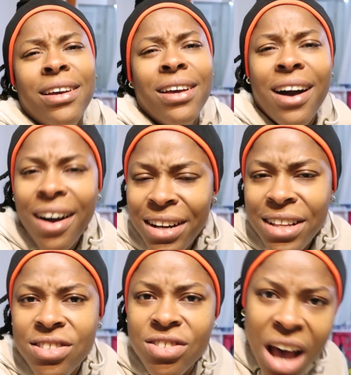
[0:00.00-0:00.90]
Honey
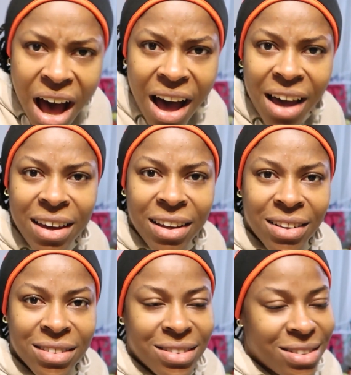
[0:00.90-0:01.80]

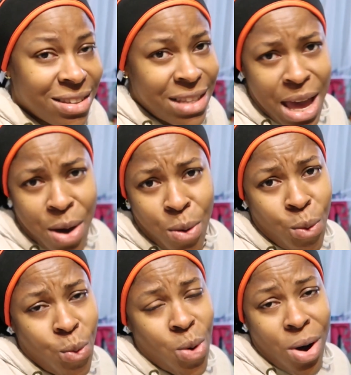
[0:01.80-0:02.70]
child, stay
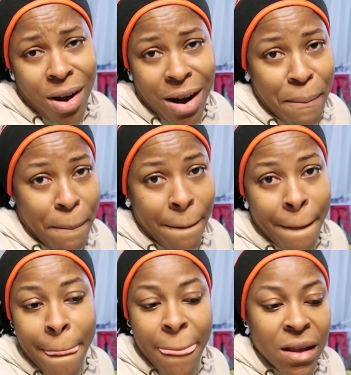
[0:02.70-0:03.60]
warm.
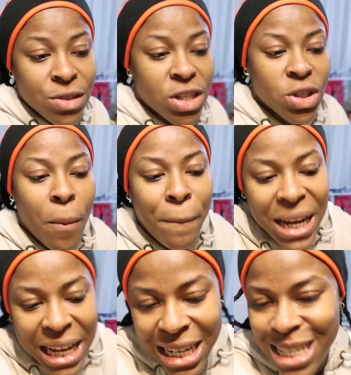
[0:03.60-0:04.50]
Just go
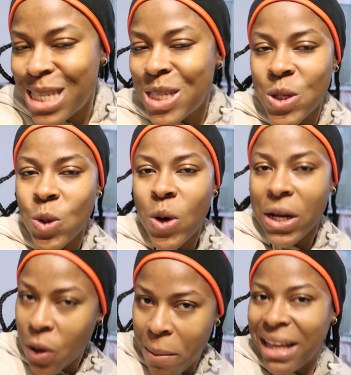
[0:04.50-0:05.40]
play in the snow
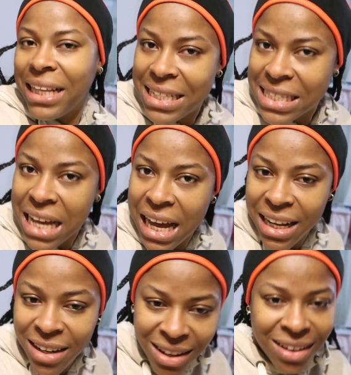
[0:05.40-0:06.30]
and go back
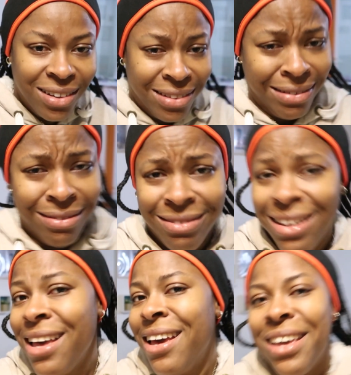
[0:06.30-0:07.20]
inside.
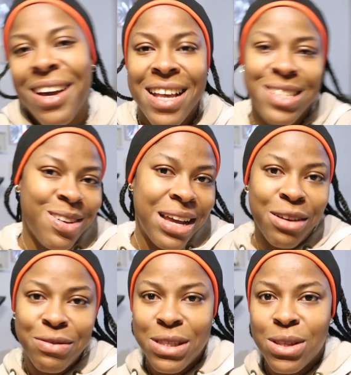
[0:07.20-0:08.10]
You guys know I
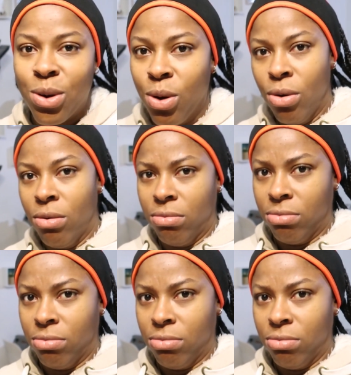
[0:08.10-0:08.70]
love snow. Oh!